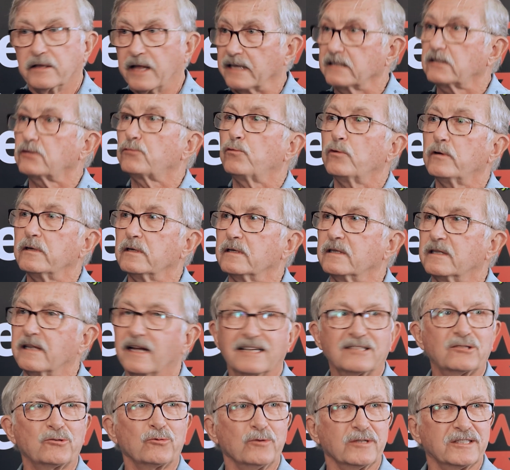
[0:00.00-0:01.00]
That's
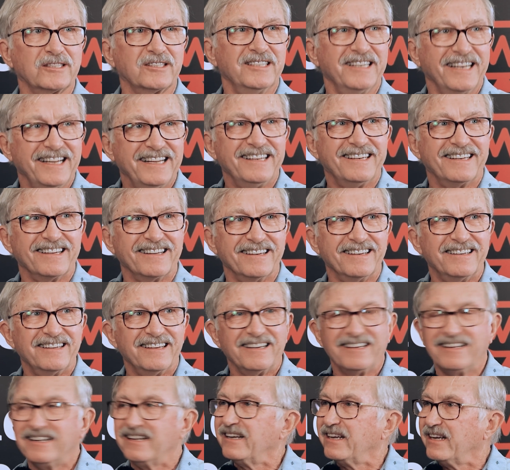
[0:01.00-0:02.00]
what's needed
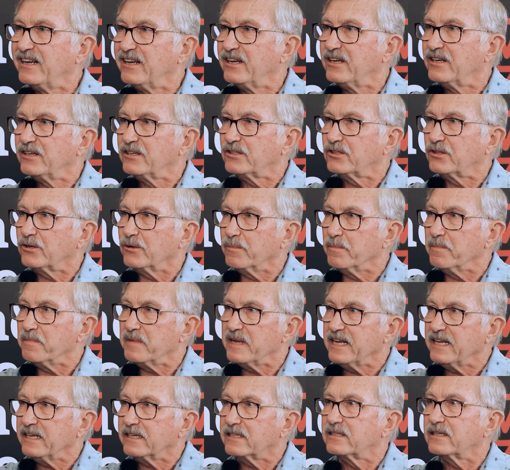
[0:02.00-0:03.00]
to
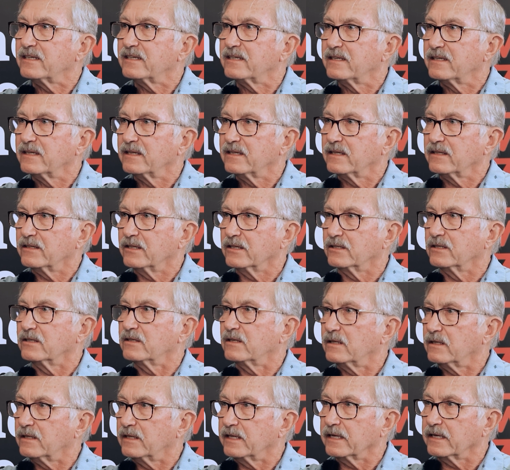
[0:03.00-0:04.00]
meet
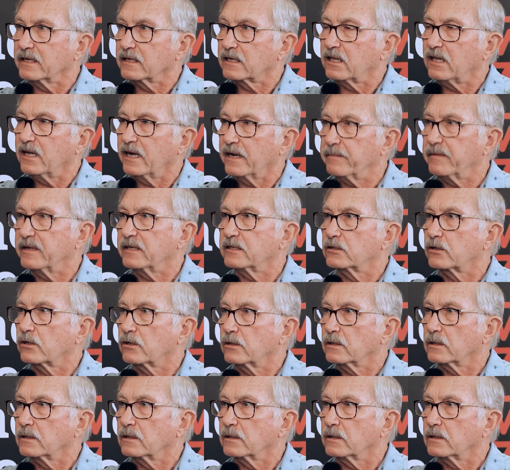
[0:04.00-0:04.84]
the climate